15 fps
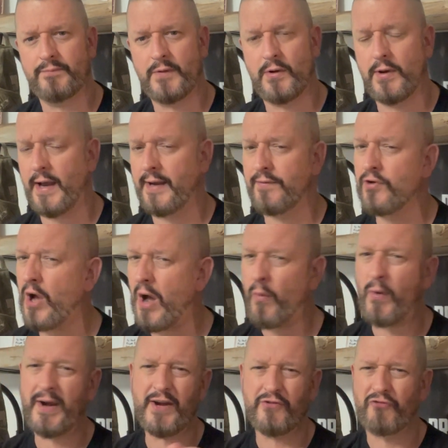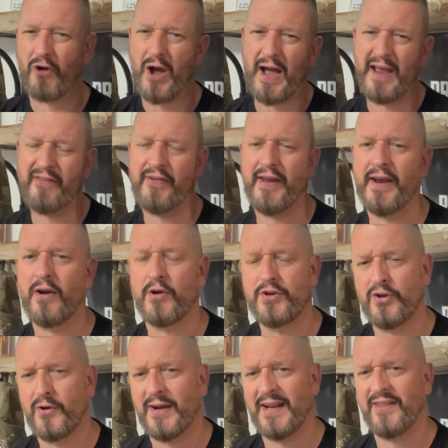Like not while you're driving or
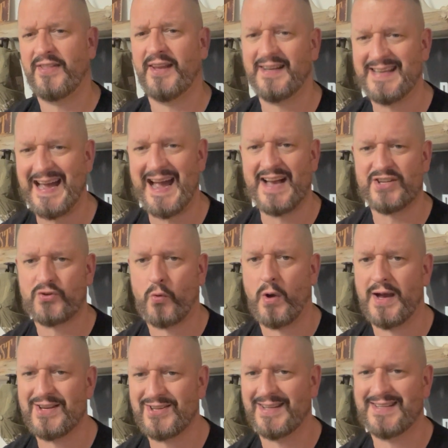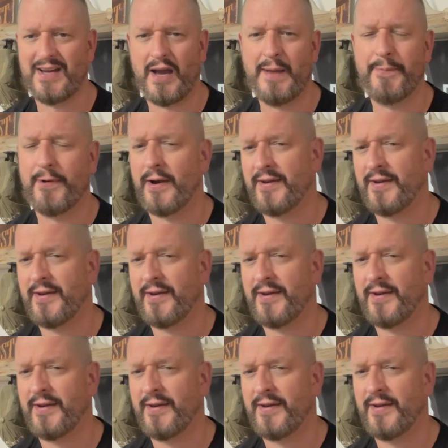doing anything task-wise like typing or